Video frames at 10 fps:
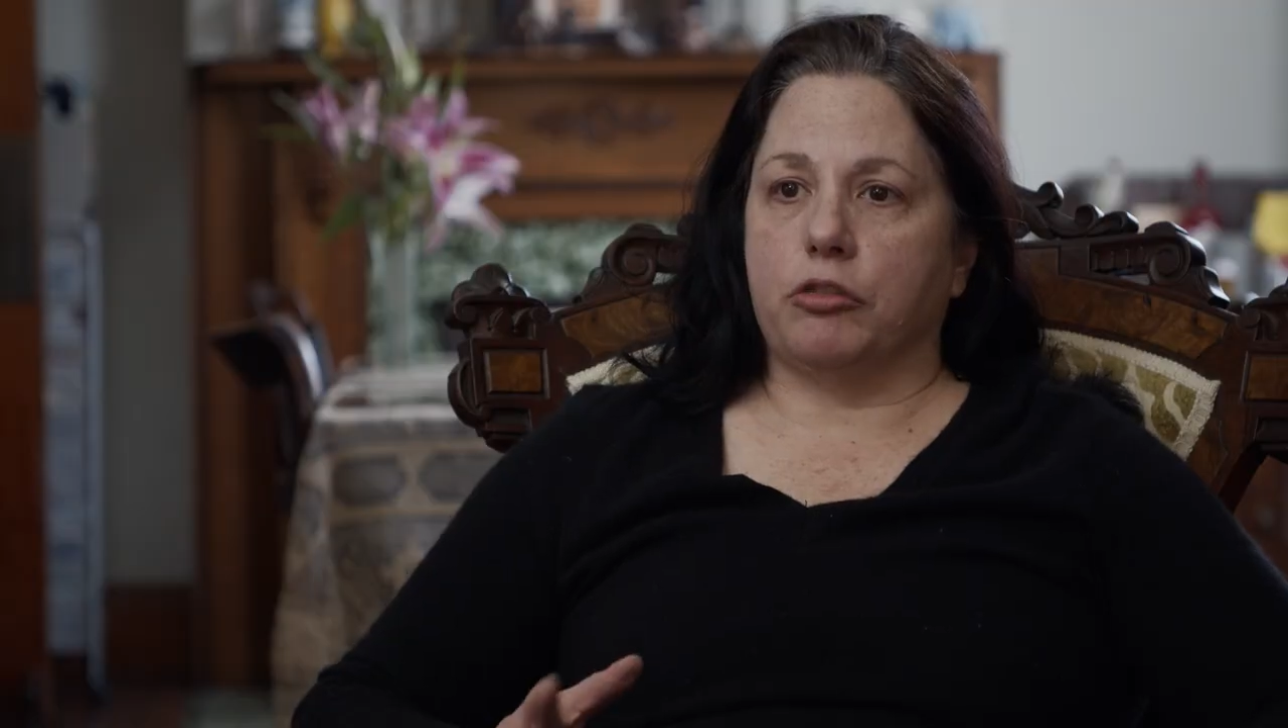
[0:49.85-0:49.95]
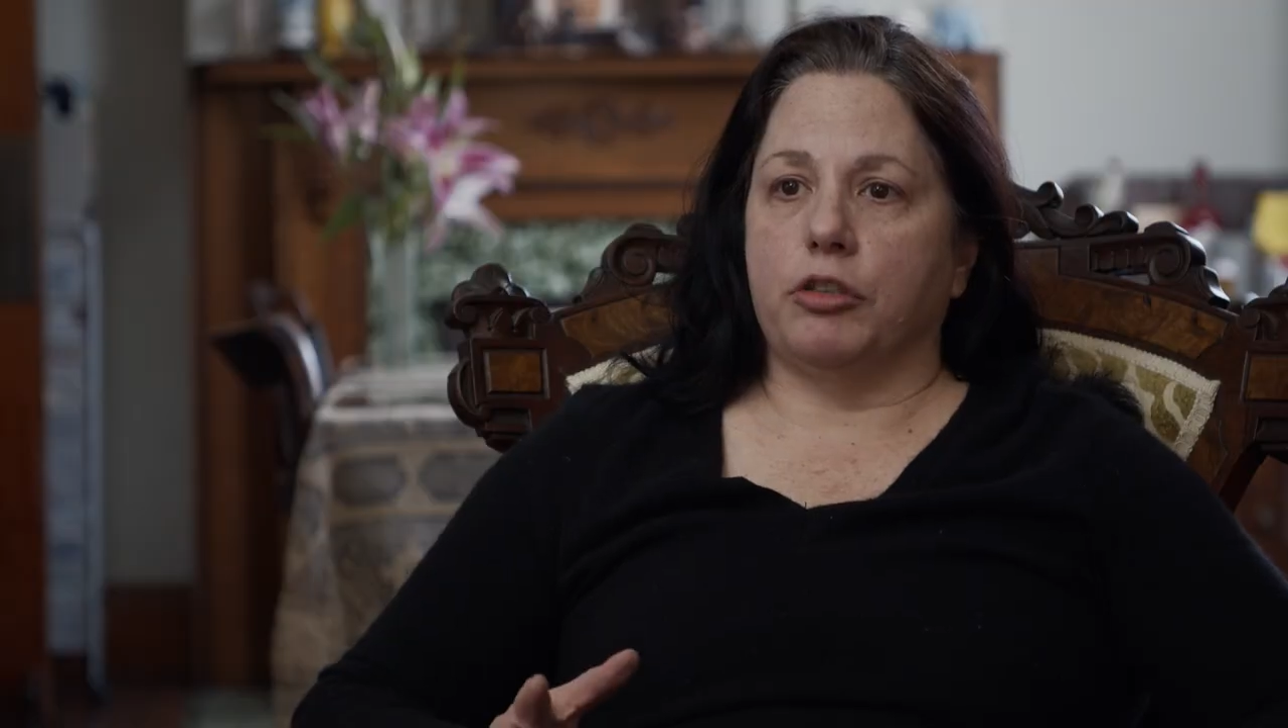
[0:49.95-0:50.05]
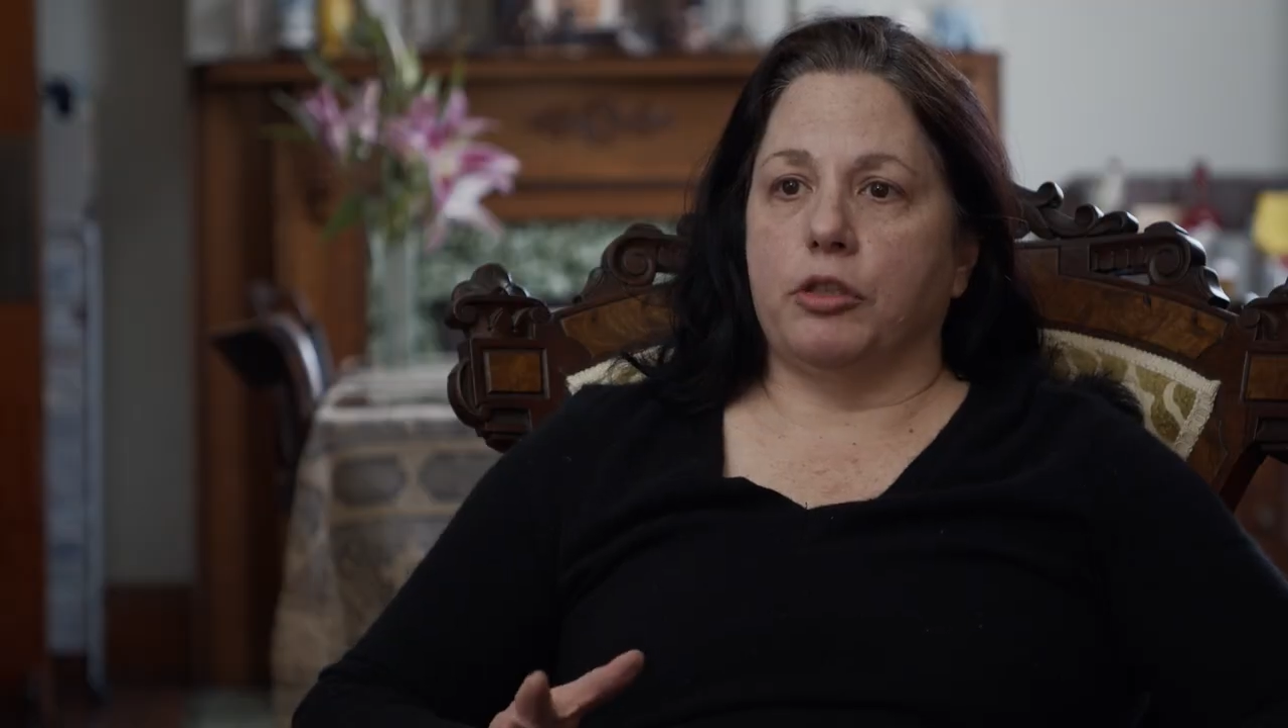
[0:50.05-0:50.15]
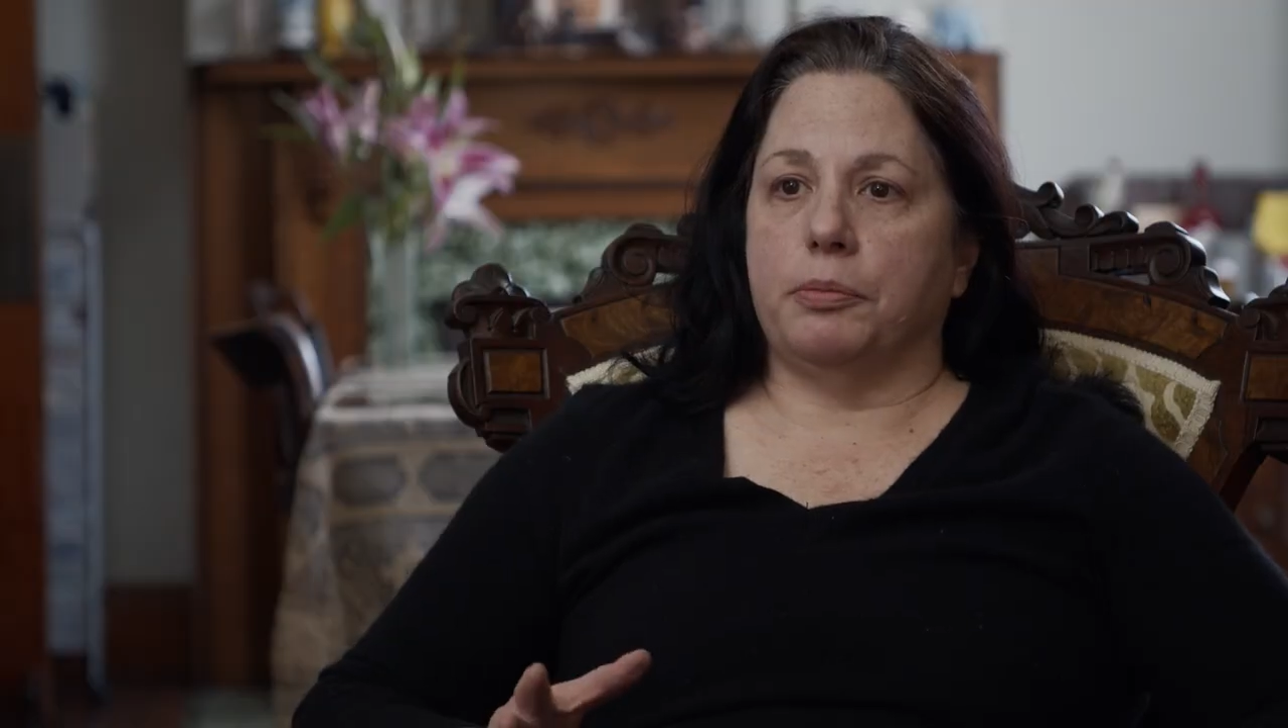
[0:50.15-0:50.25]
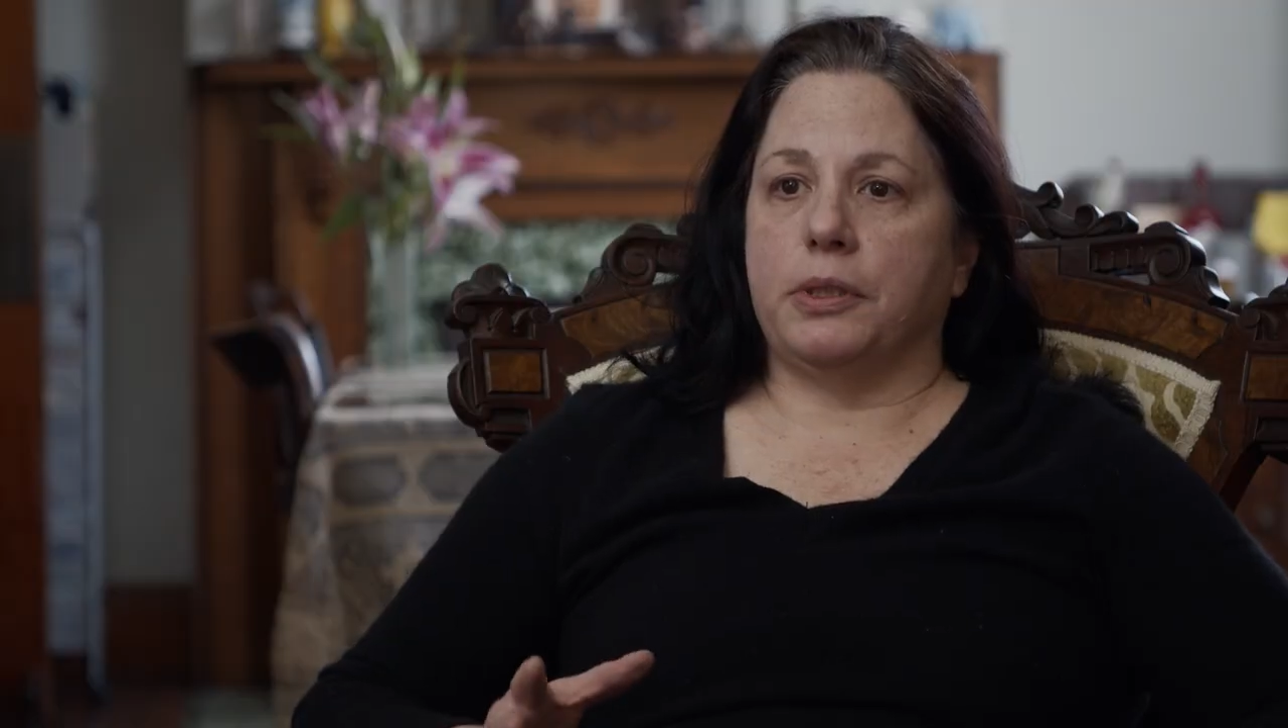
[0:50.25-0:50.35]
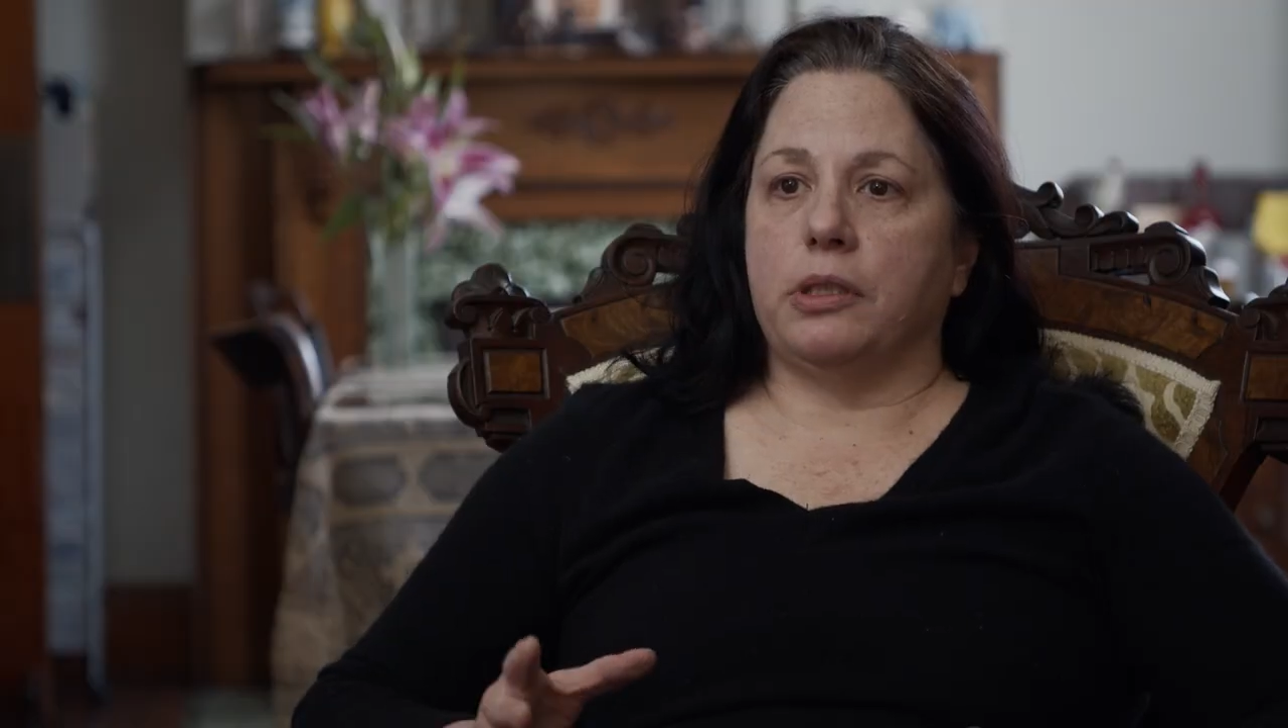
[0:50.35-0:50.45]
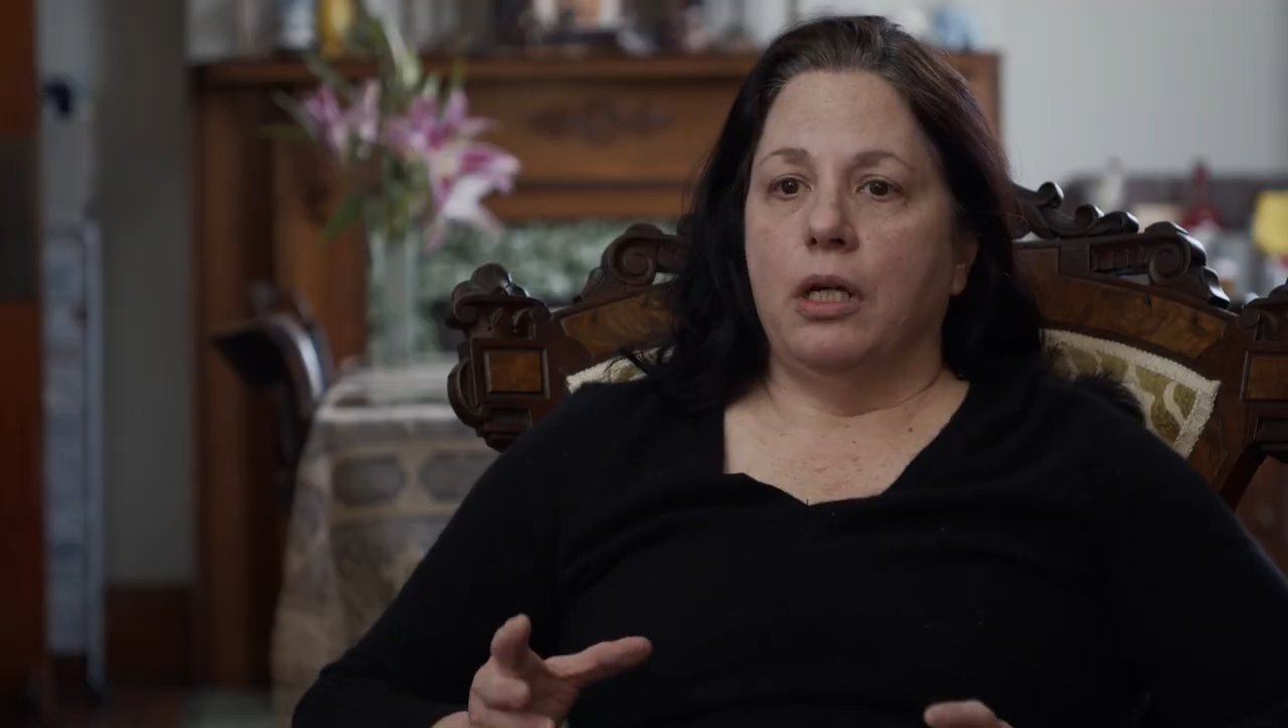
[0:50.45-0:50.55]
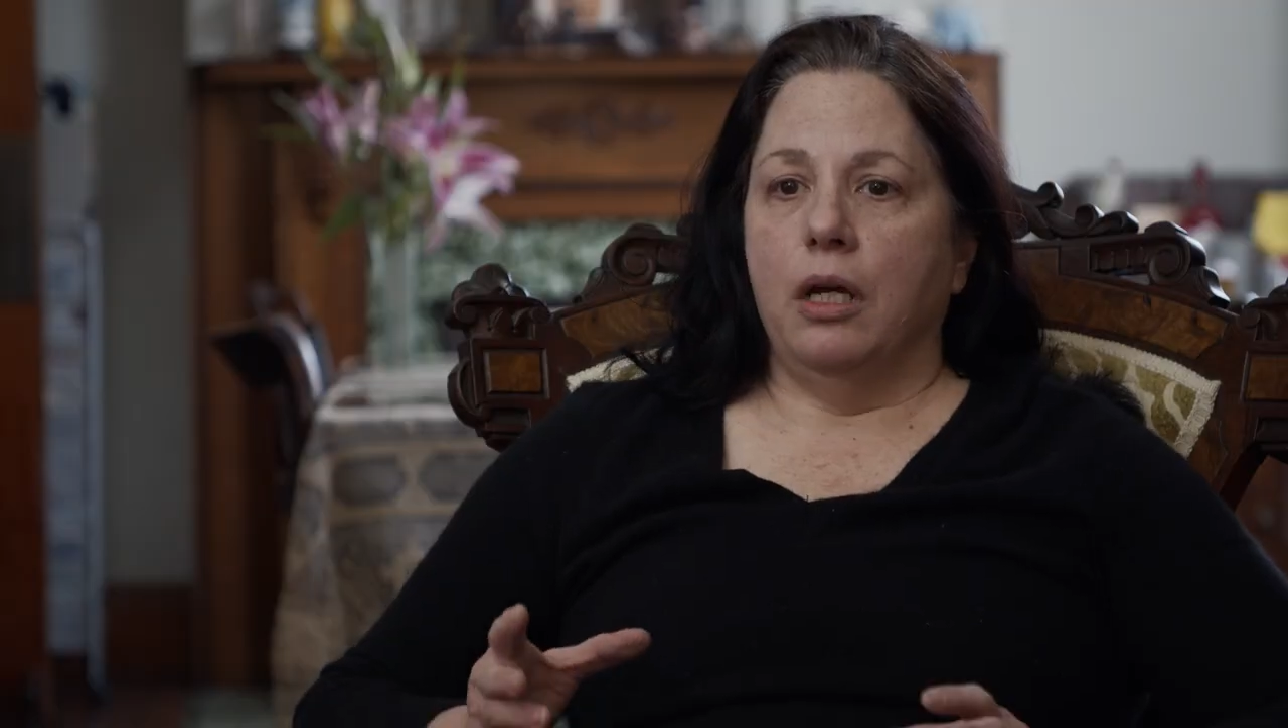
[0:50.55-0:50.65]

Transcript: groups,